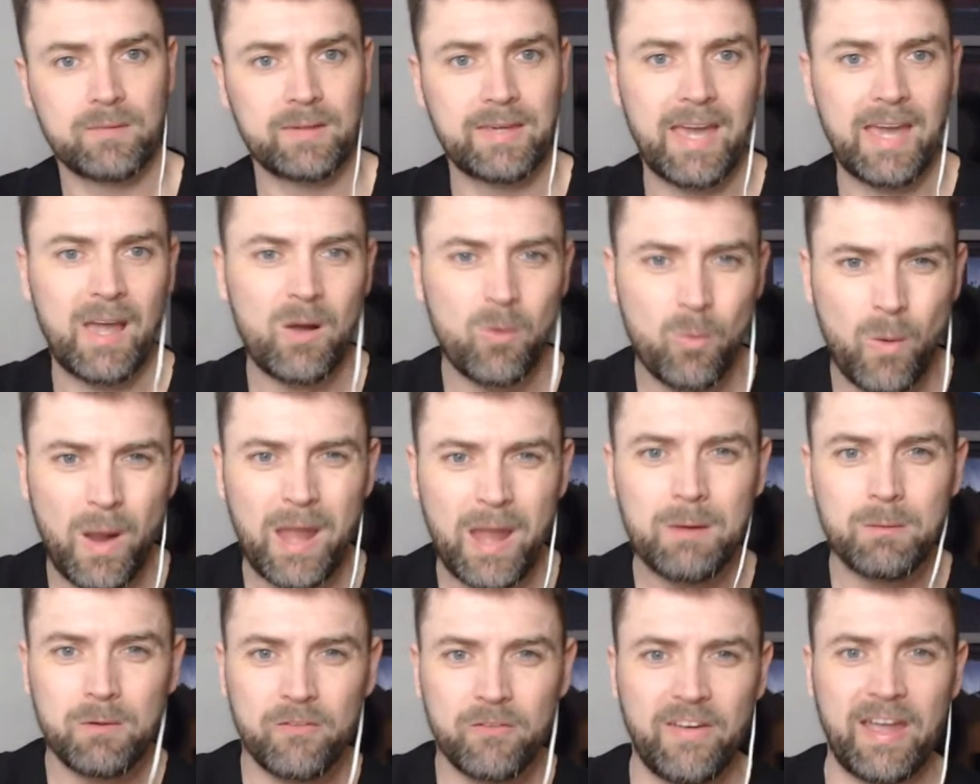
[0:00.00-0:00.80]
Get
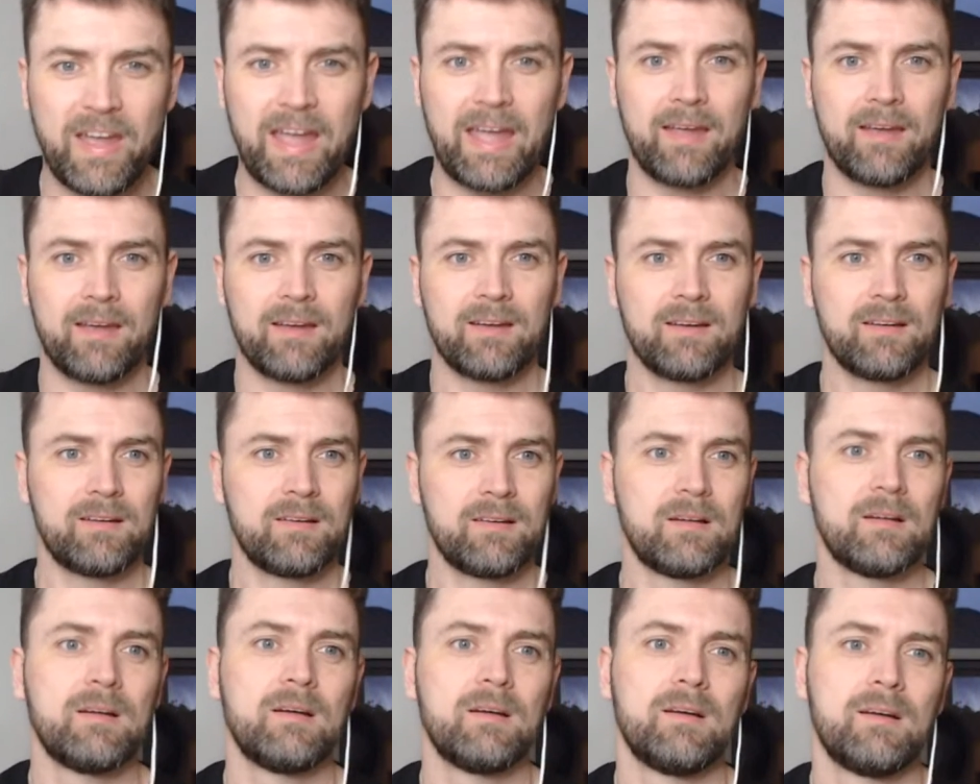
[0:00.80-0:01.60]
away with it.
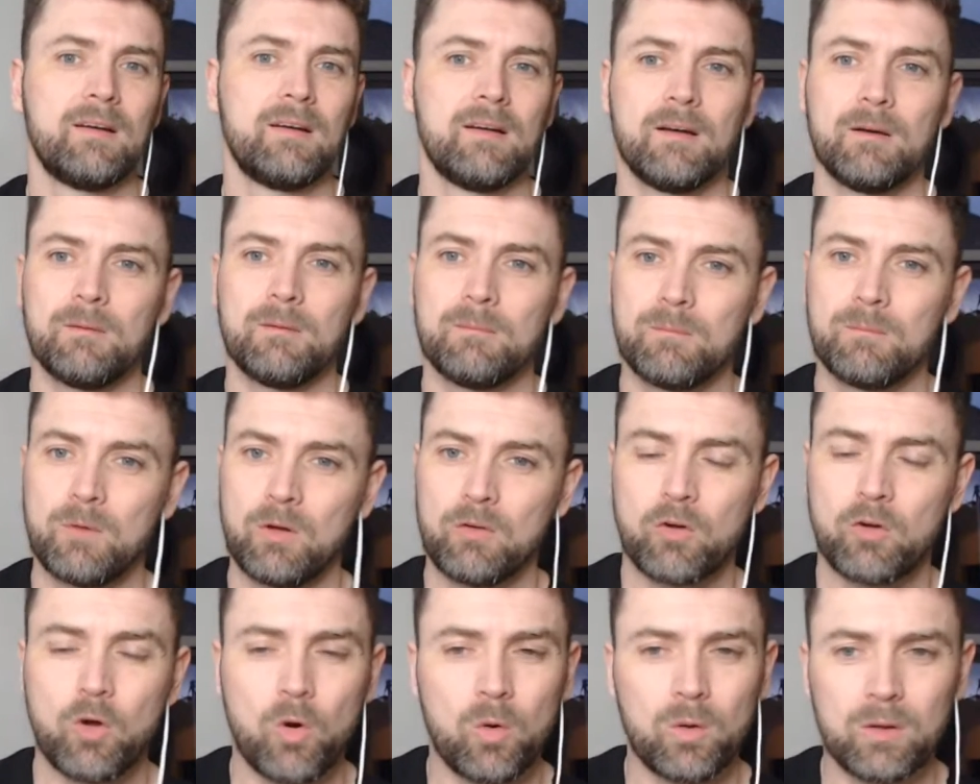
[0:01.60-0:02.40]

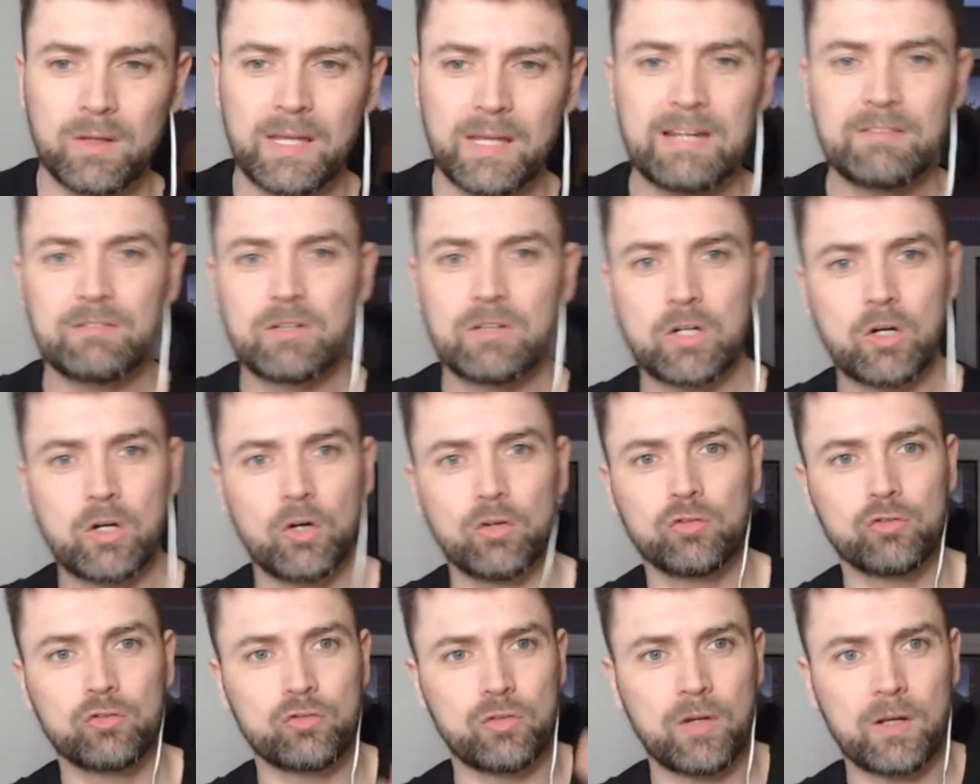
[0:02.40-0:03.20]
Go leave the
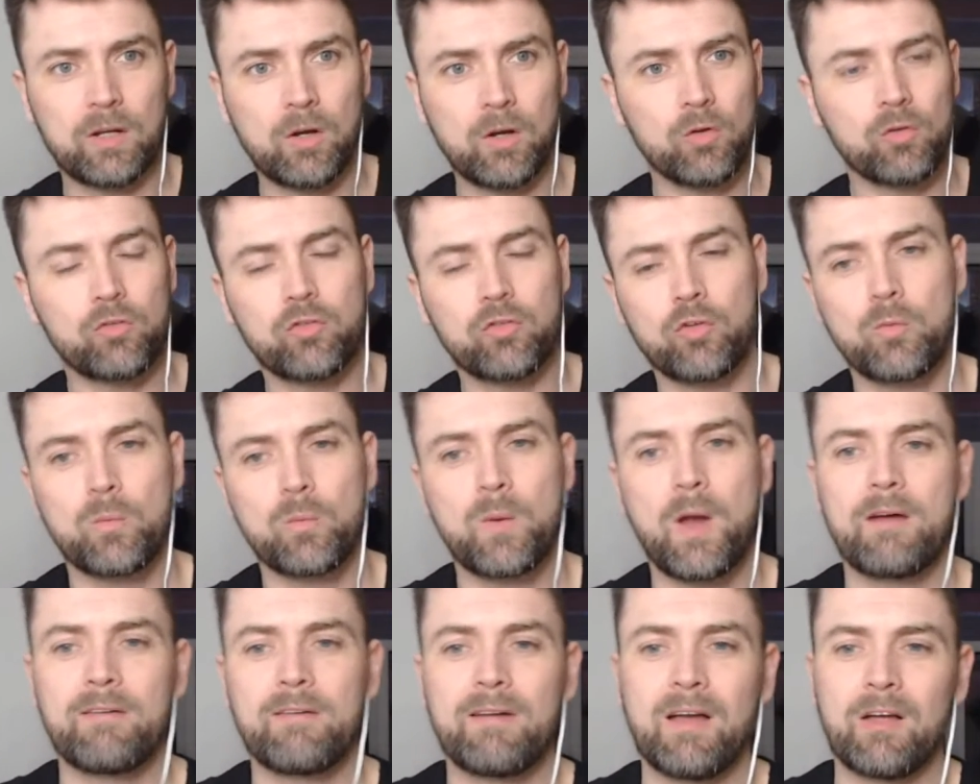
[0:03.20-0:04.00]
country, go
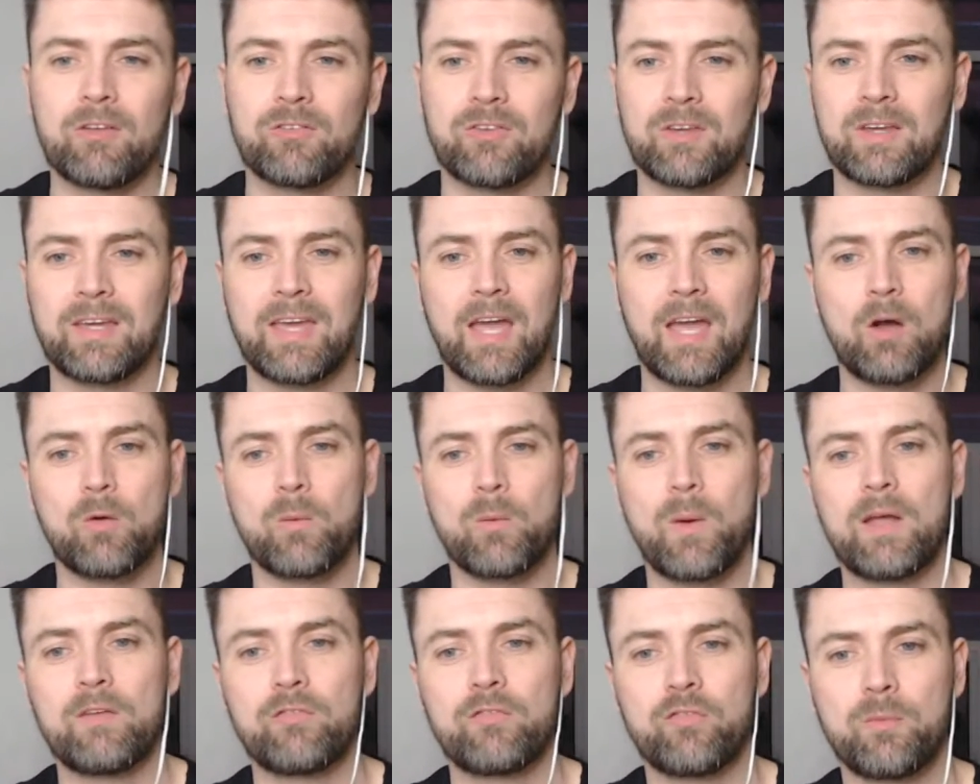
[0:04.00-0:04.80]
somewhere else and get
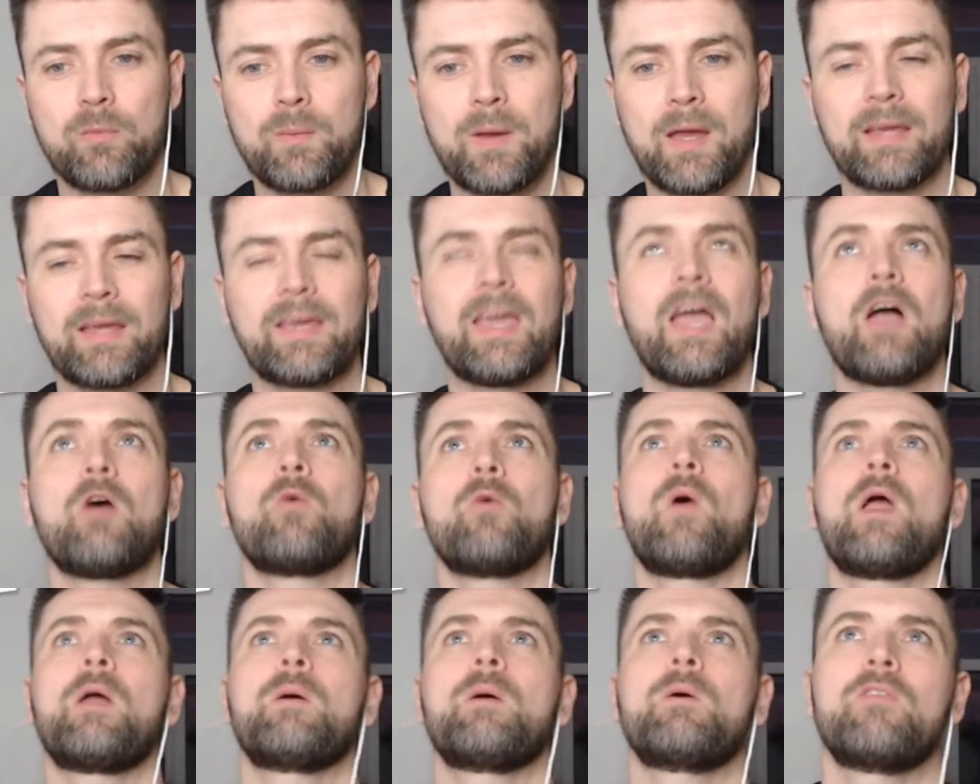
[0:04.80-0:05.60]
away from it and get
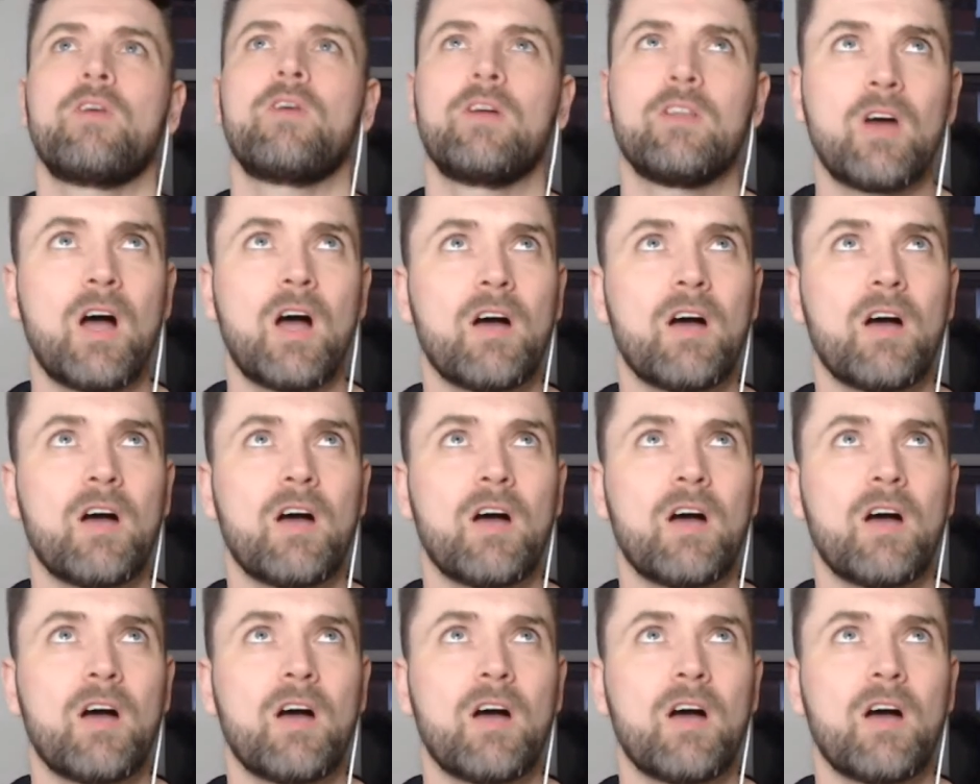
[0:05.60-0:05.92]
away with it.